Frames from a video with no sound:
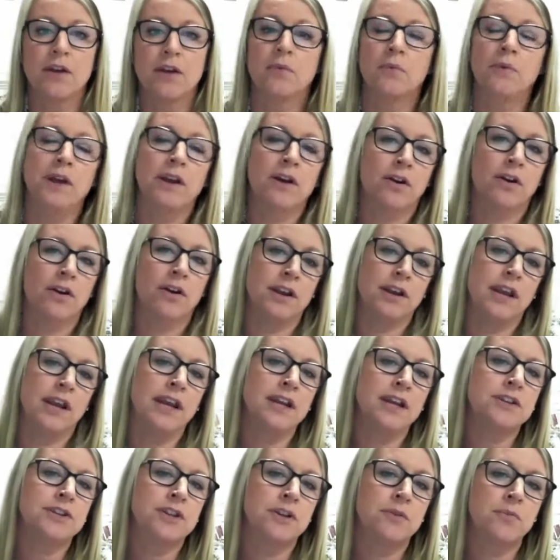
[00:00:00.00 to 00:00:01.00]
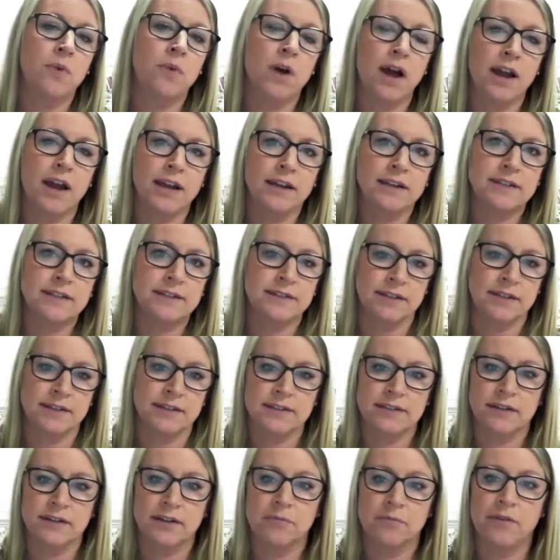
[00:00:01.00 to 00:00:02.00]
we are a nationwide
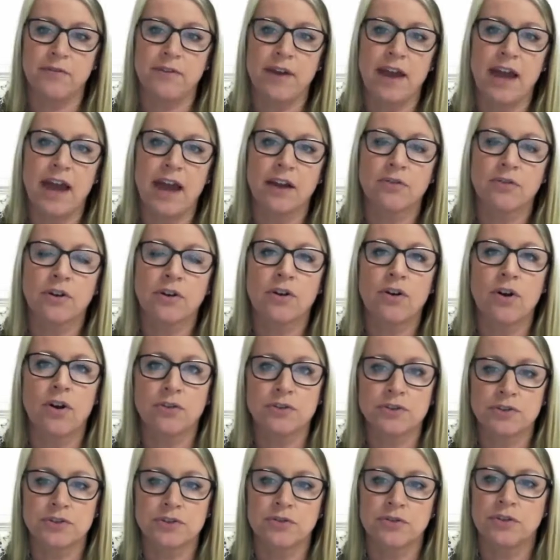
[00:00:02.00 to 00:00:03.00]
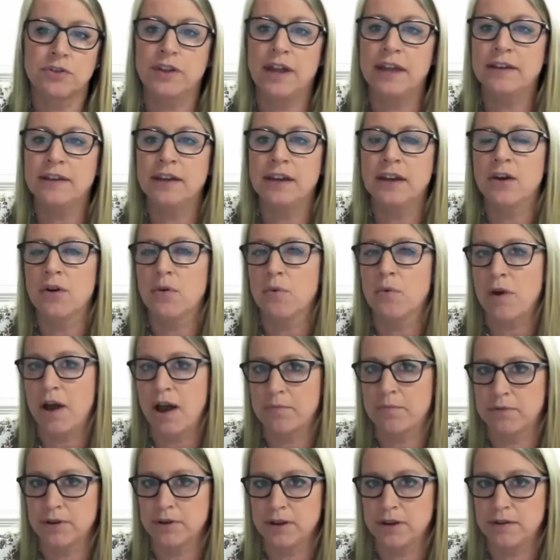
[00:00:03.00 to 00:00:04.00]
system of agricultural lending
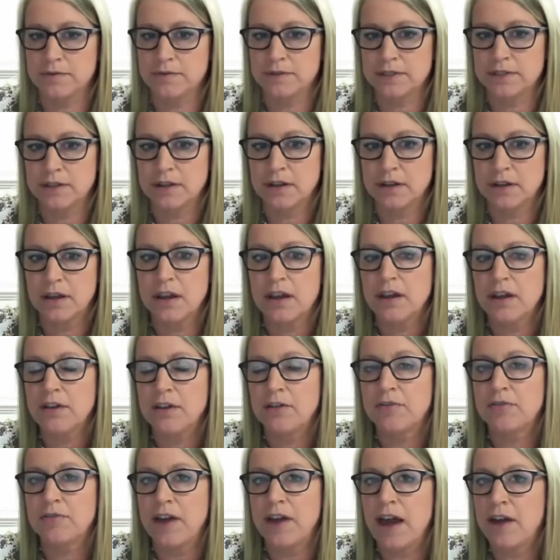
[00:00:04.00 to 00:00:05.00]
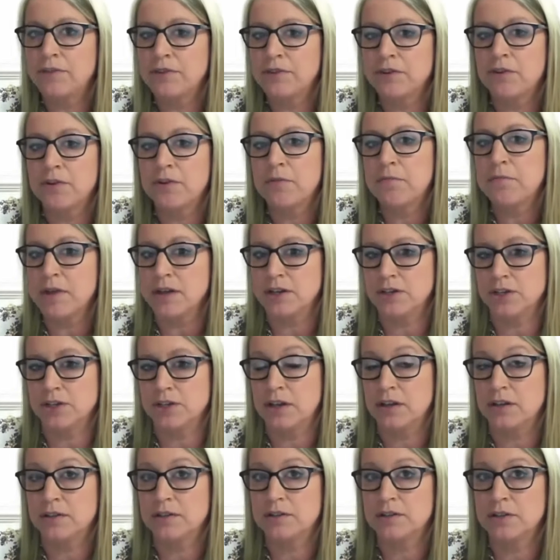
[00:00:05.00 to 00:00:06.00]
cooperatives founded on a
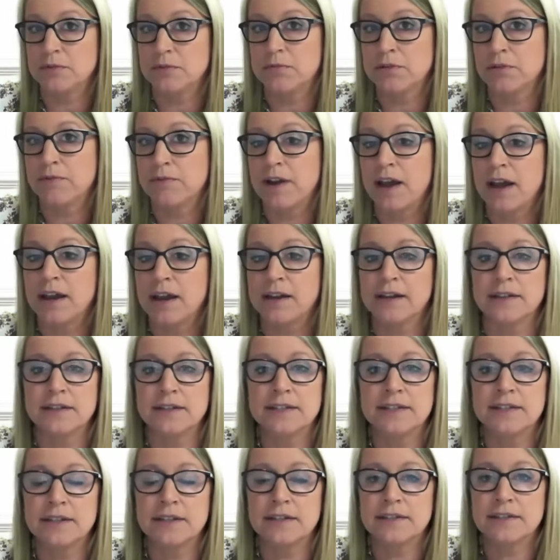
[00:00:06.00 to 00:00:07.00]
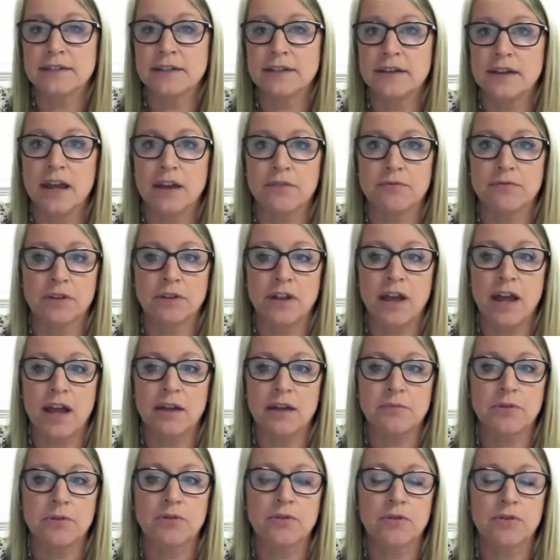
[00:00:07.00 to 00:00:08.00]
mission to provide consistent and
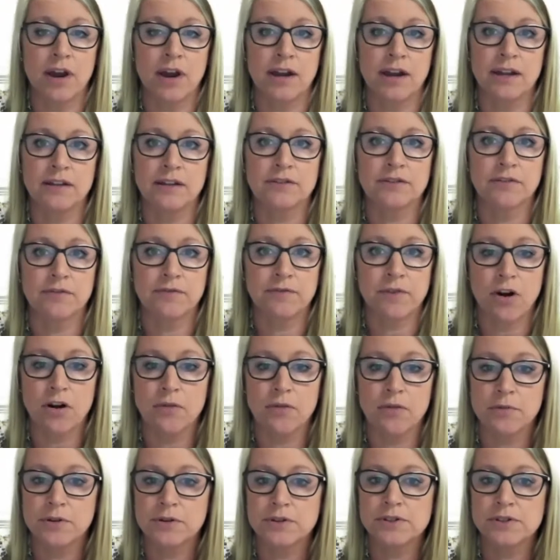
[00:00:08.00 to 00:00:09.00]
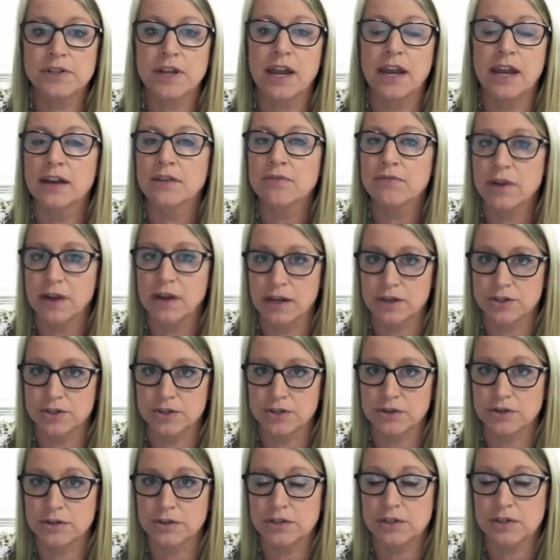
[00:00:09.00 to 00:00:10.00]
reliable credit to farmers and
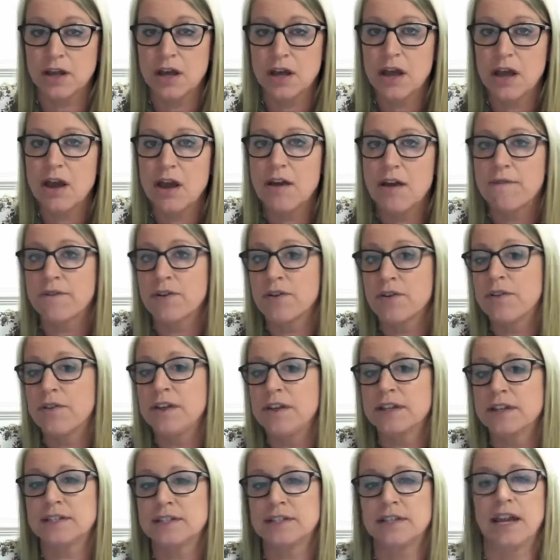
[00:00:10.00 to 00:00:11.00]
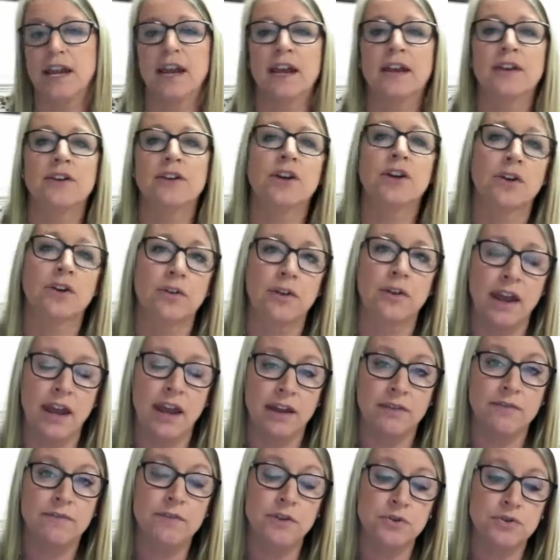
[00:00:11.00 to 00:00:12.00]
ranchers for this and
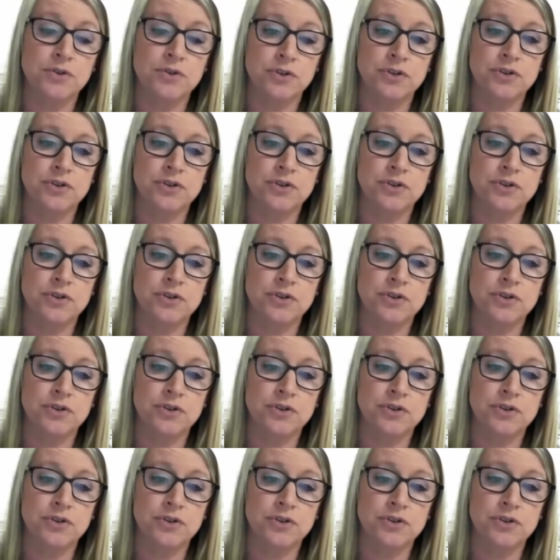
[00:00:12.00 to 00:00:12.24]
future